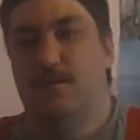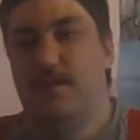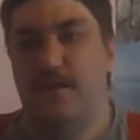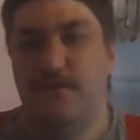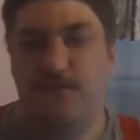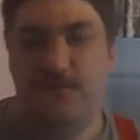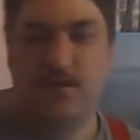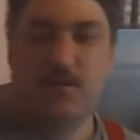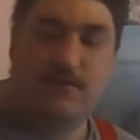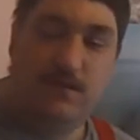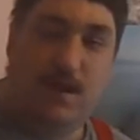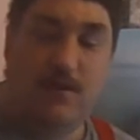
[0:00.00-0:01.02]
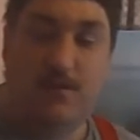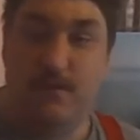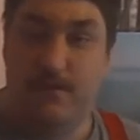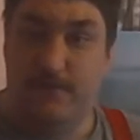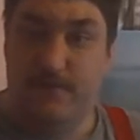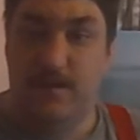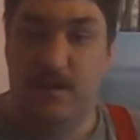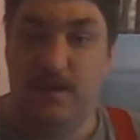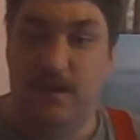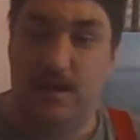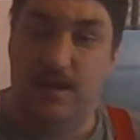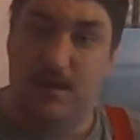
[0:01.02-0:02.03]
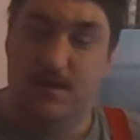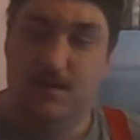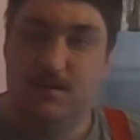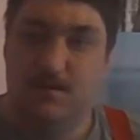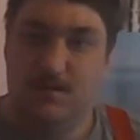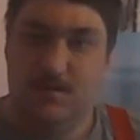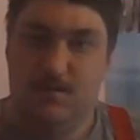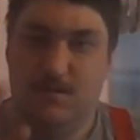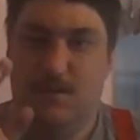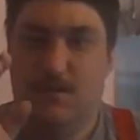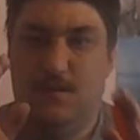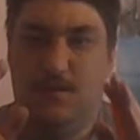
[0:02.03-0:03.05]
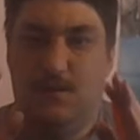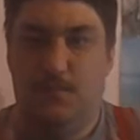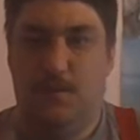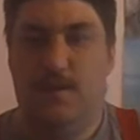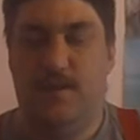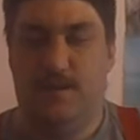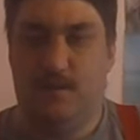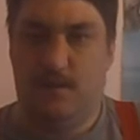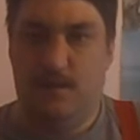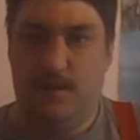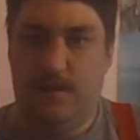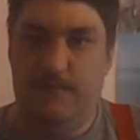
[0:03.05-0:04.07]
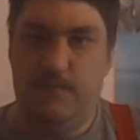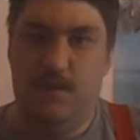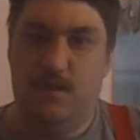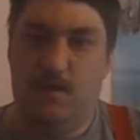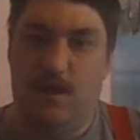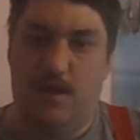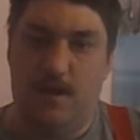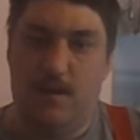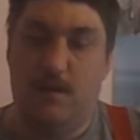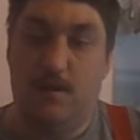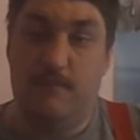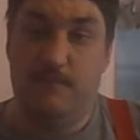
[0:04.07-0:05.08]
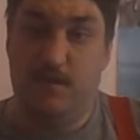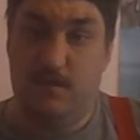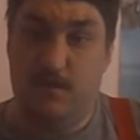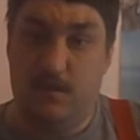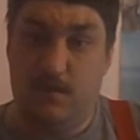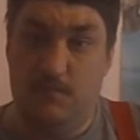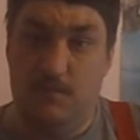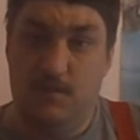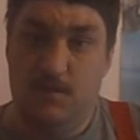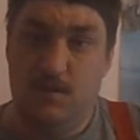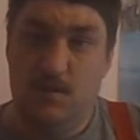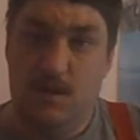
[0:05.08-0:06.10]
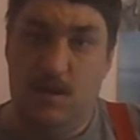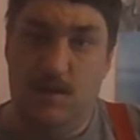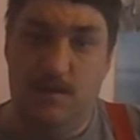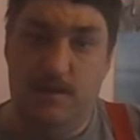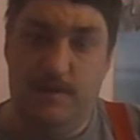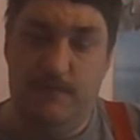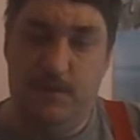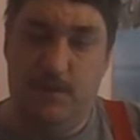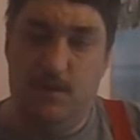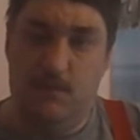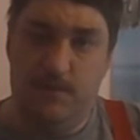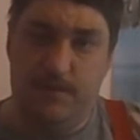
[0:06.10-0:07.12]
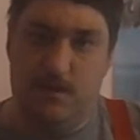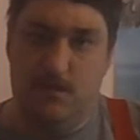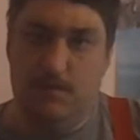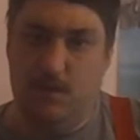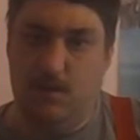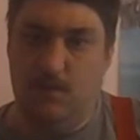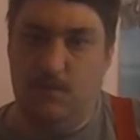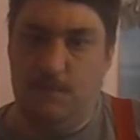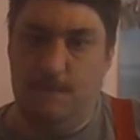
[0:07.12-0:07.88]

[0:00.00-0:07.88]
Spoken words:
if you've liked what you've seen here, please leave me a like, leave me a sub, and leave me a comment down below.